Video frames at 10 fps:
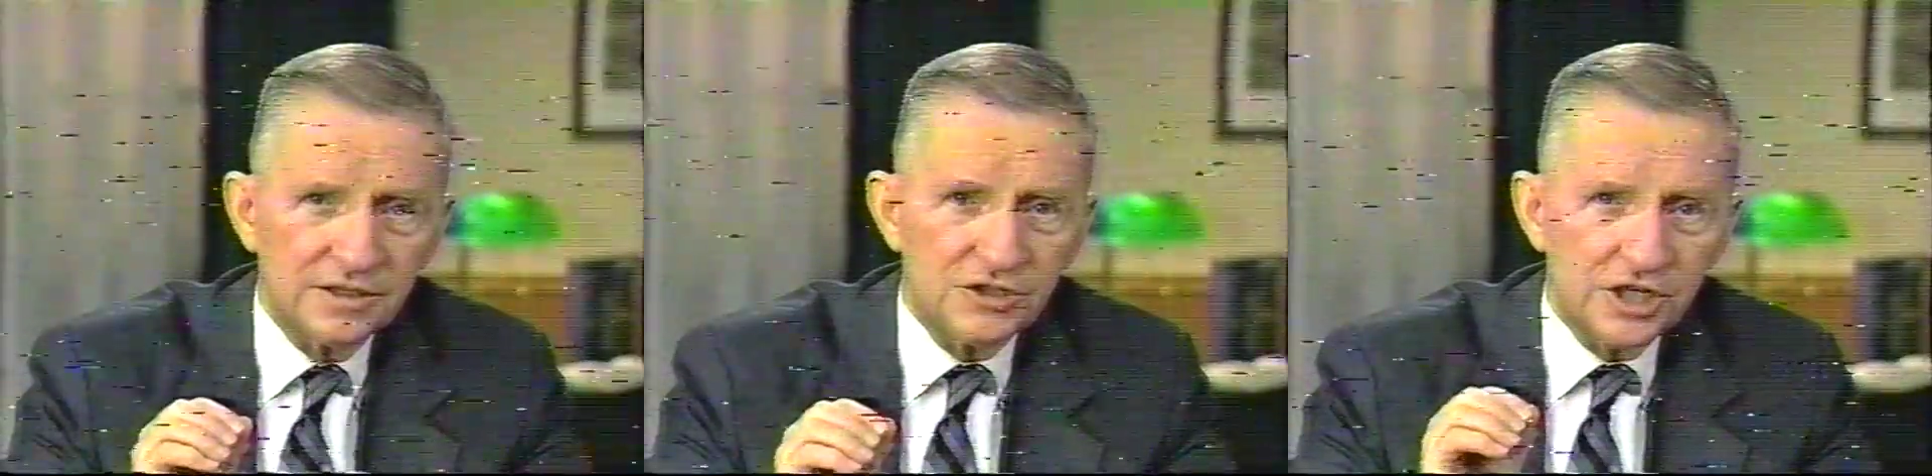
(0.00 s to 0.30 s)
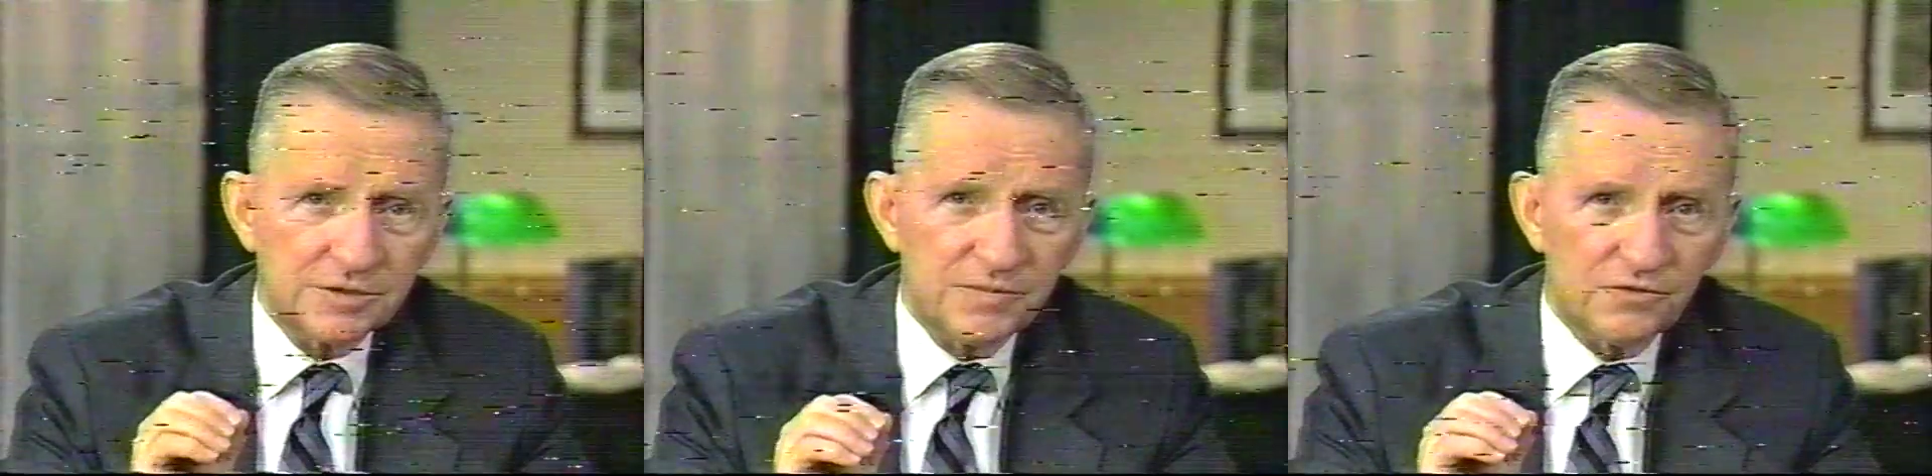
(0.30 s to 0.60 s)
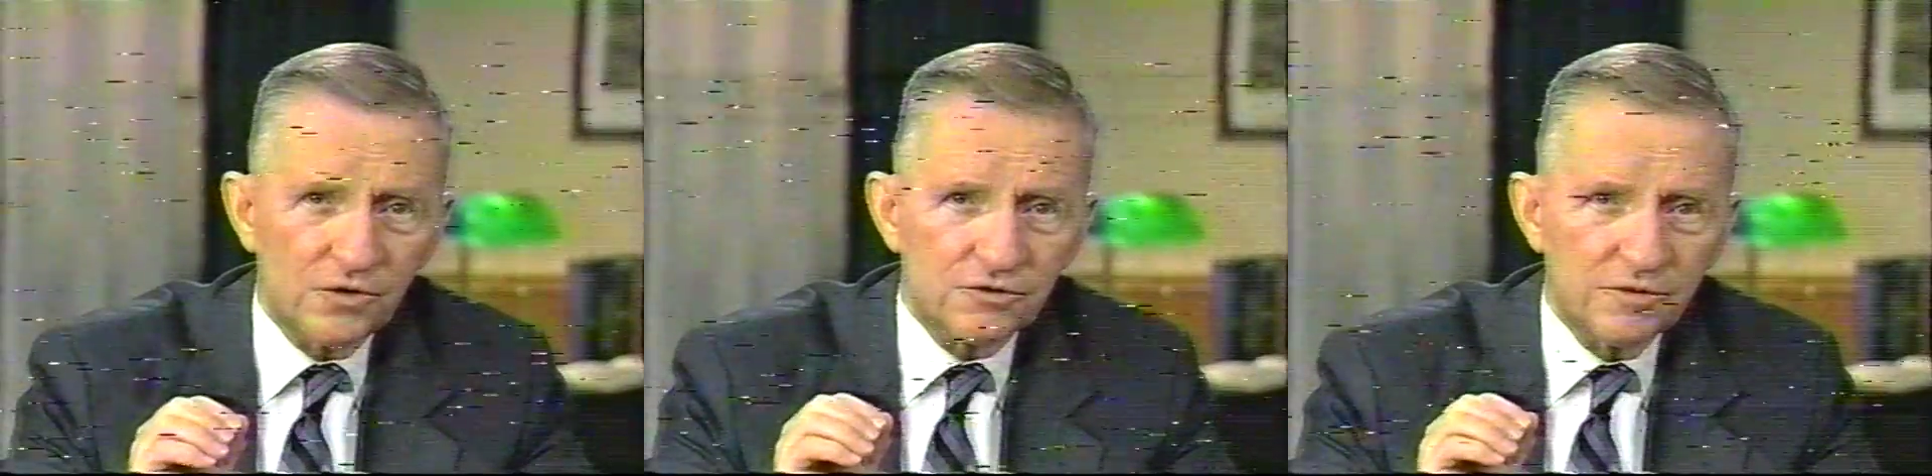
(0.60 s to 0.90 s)
just
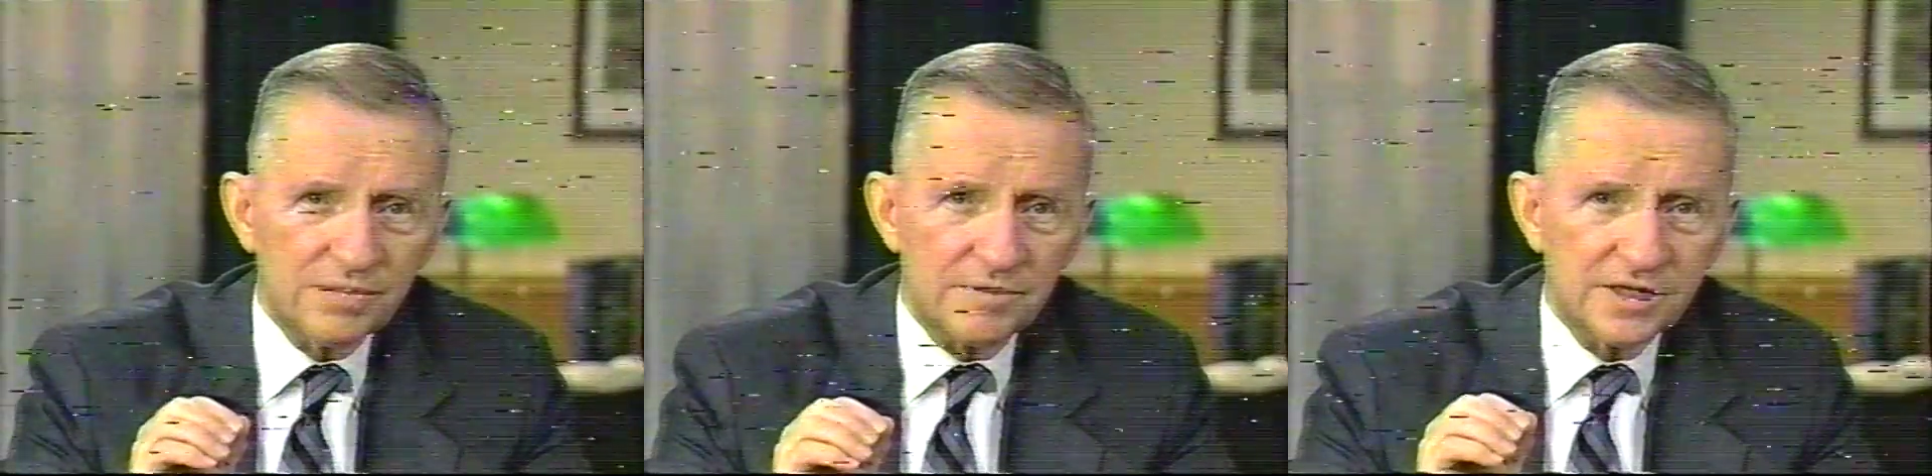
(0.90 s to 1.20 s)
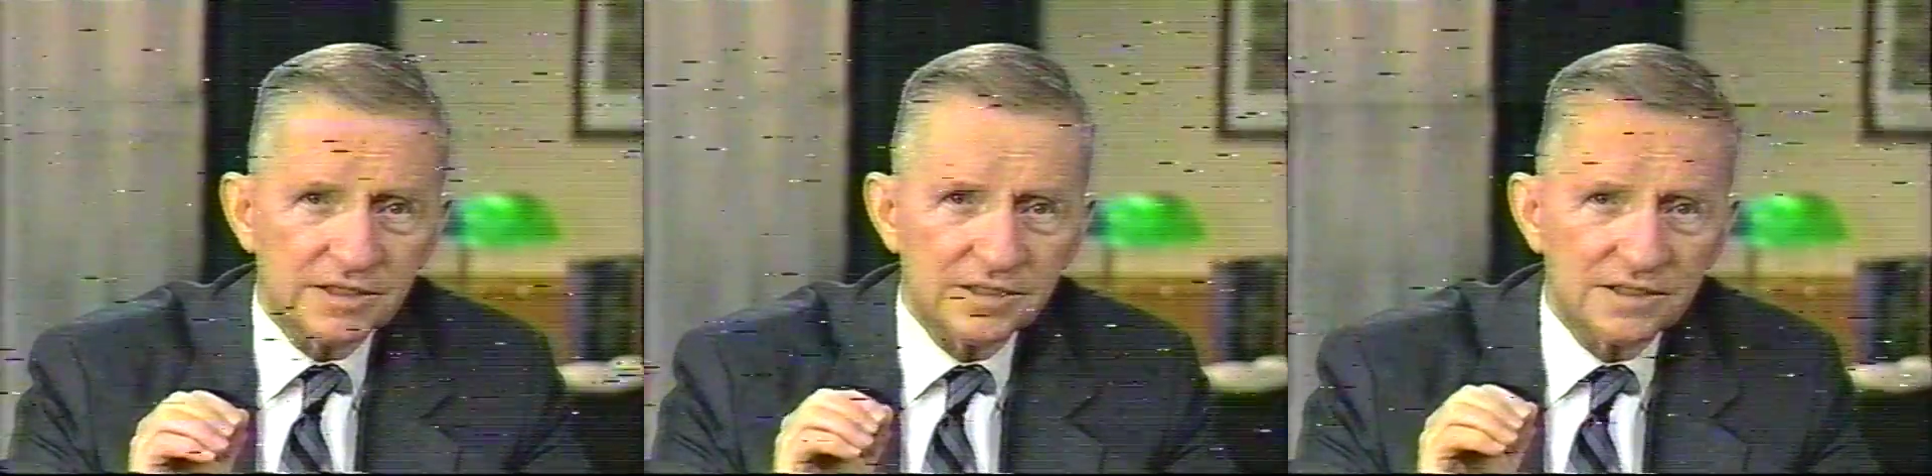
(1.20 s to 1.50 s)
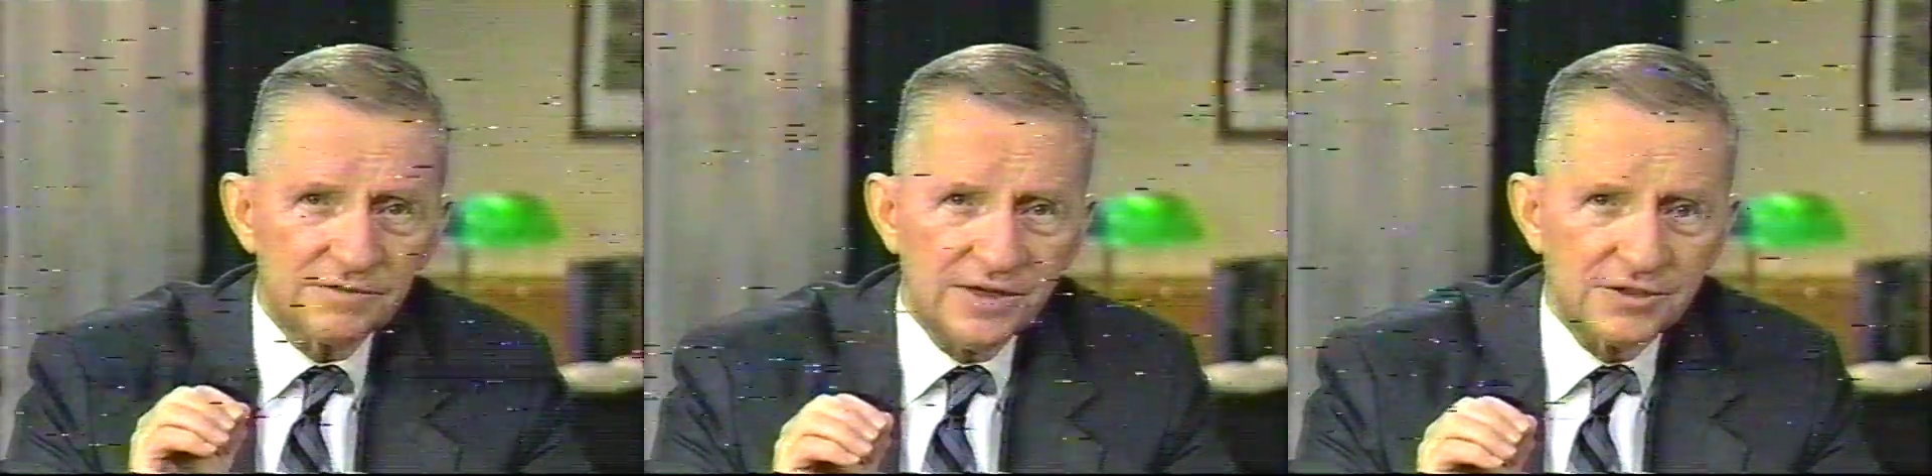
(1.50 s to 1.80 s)
before the Republican
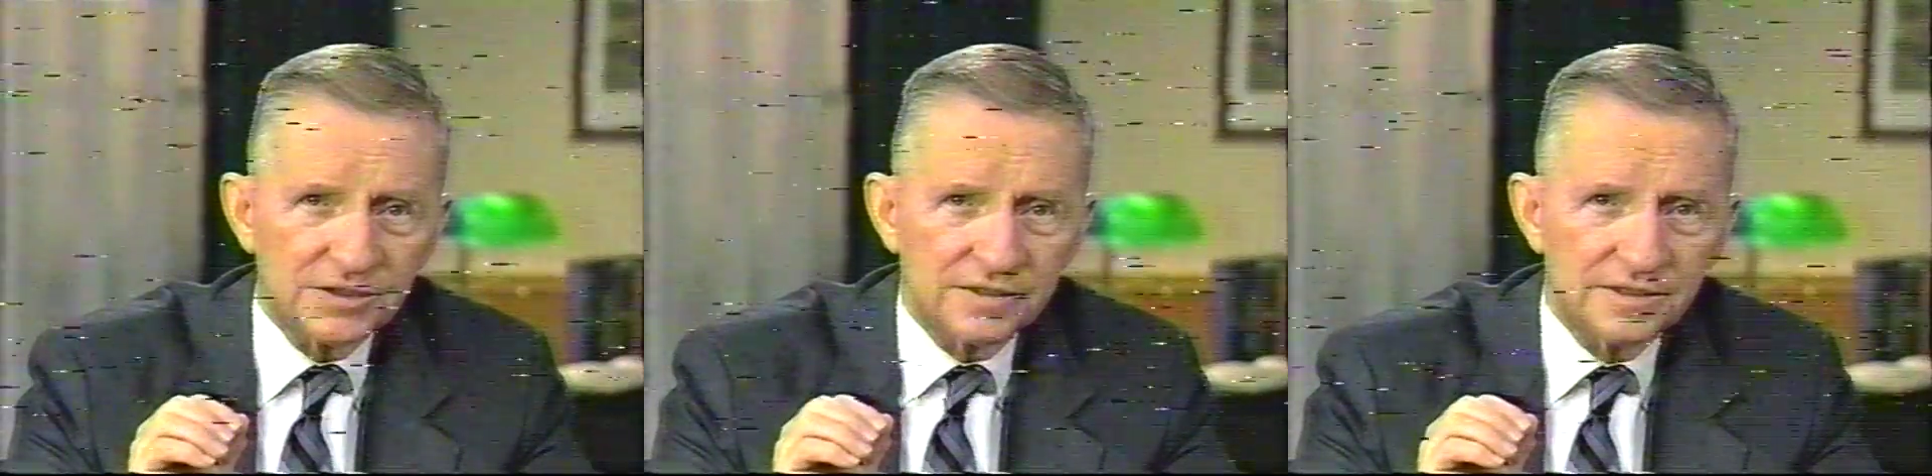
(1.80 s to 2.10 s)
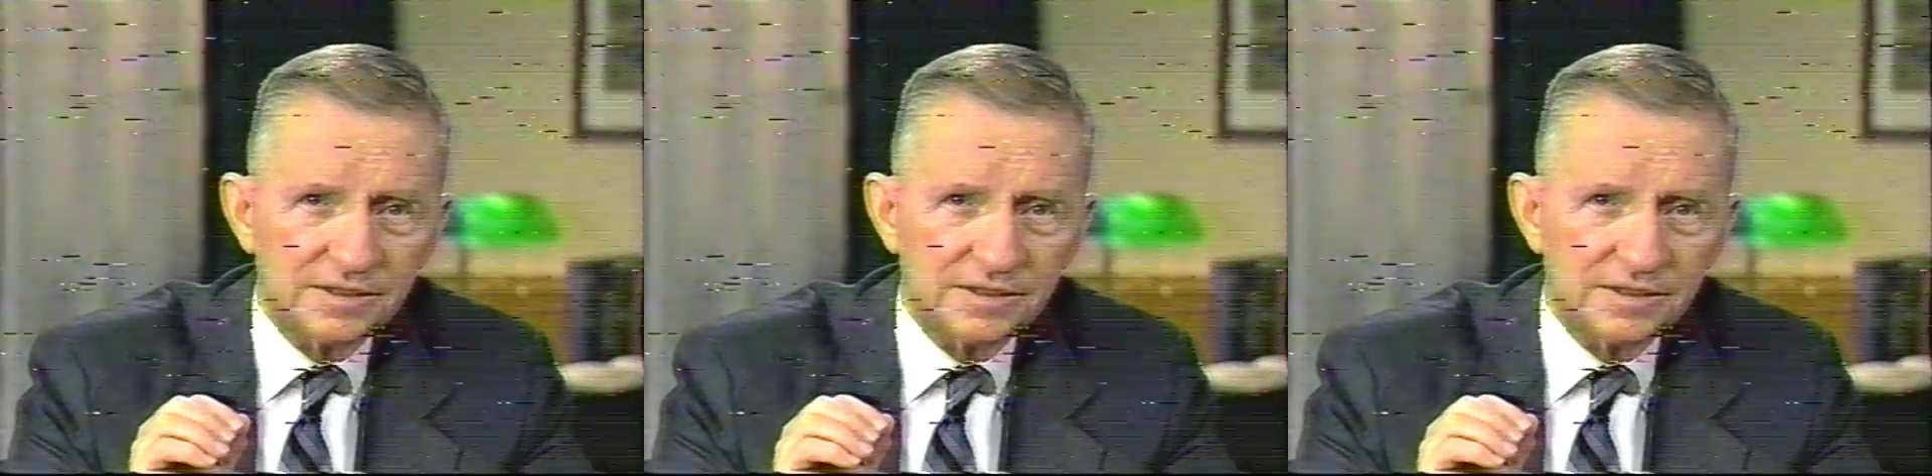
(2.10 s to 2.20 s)
convention,